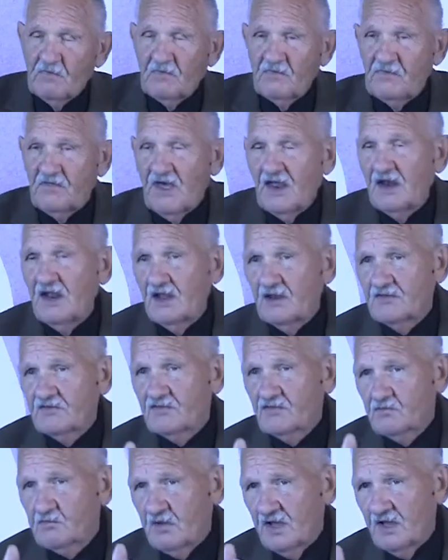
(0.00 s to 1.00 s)
Then it
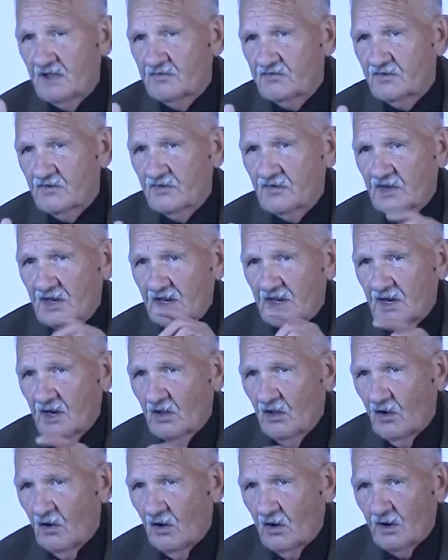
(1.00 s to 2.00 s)
speaks of the
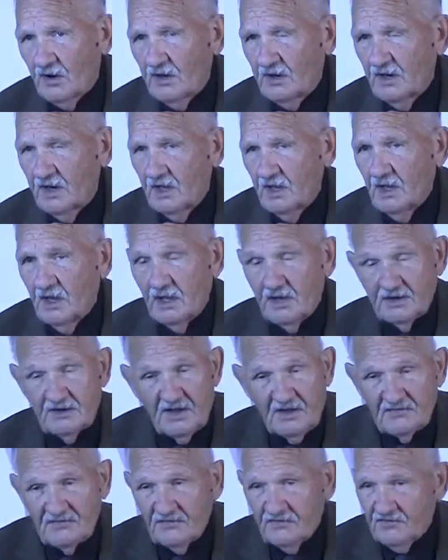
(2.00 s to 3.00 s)
little horn. It
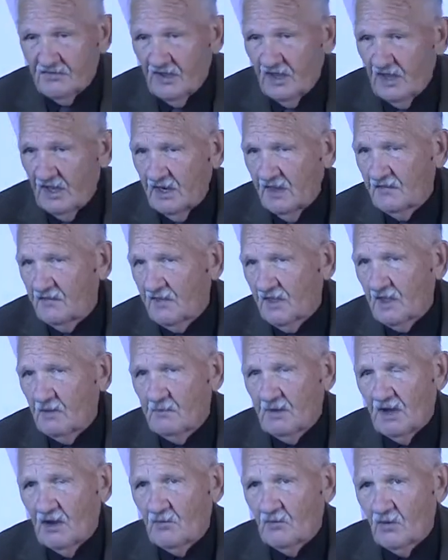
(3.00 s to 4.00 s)
doesn't say anything
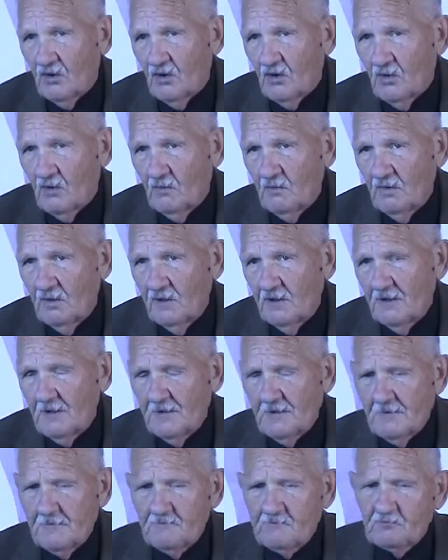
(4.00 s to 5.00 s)
about Rome.
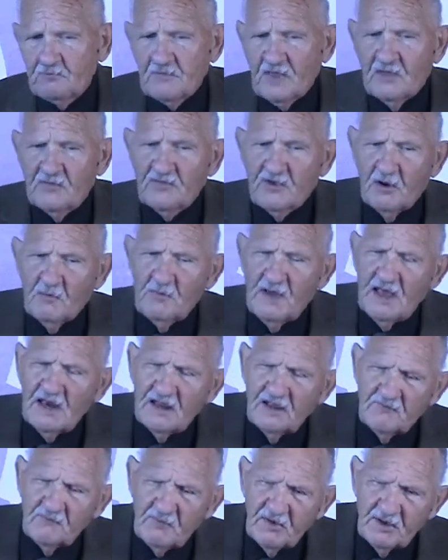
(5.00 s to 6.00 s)
But there are
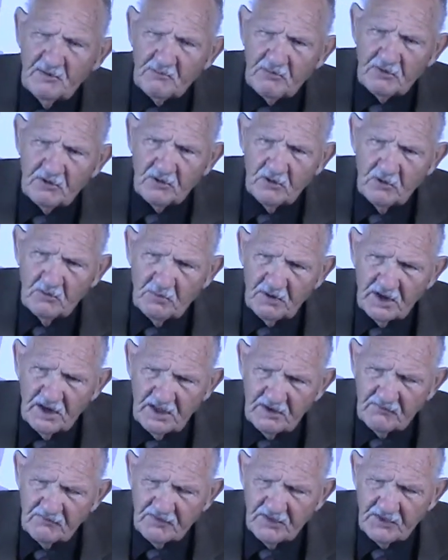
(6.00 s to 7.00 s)
many people who
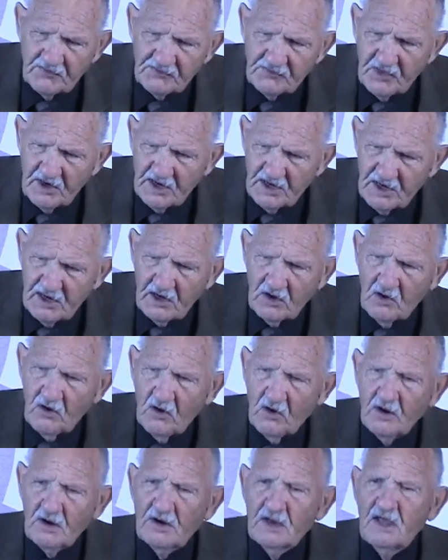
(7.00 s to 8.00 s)
believe that the little
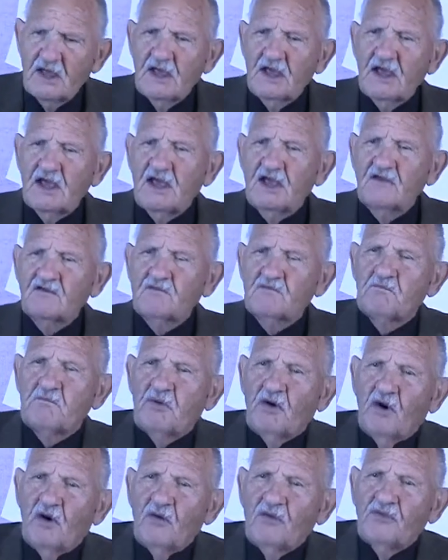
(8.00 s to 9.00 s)
horn is
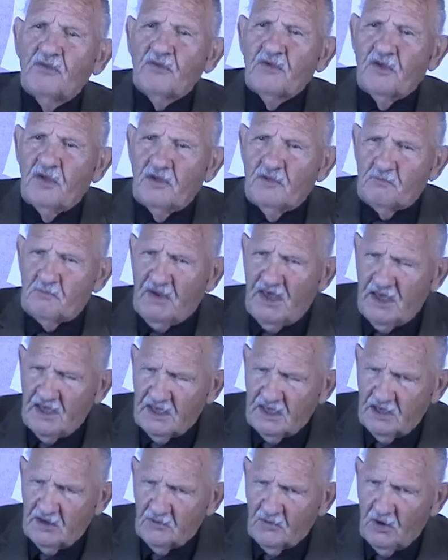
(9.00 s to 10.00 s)
both
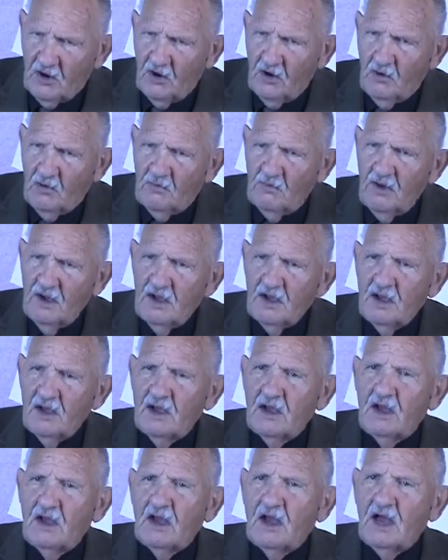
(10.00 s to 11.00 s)
pagan Rome
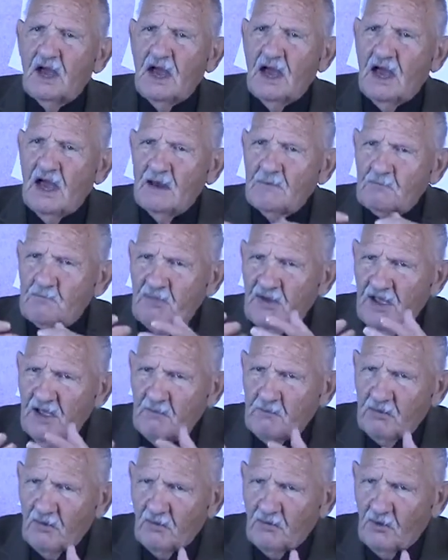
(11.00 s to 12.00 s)
and
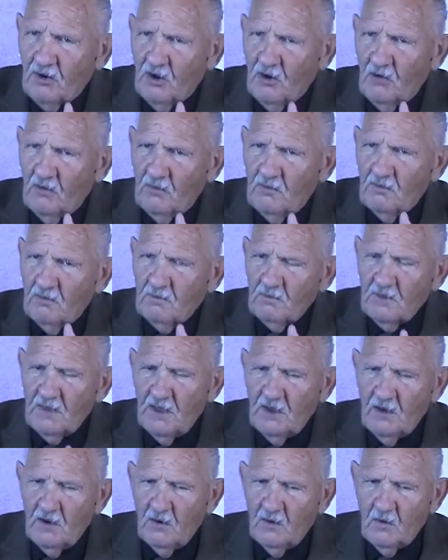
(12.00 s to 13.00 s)
papal Rome,
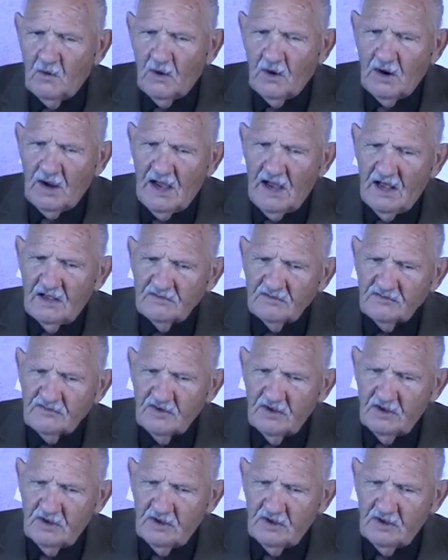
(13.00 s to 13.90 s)
whereas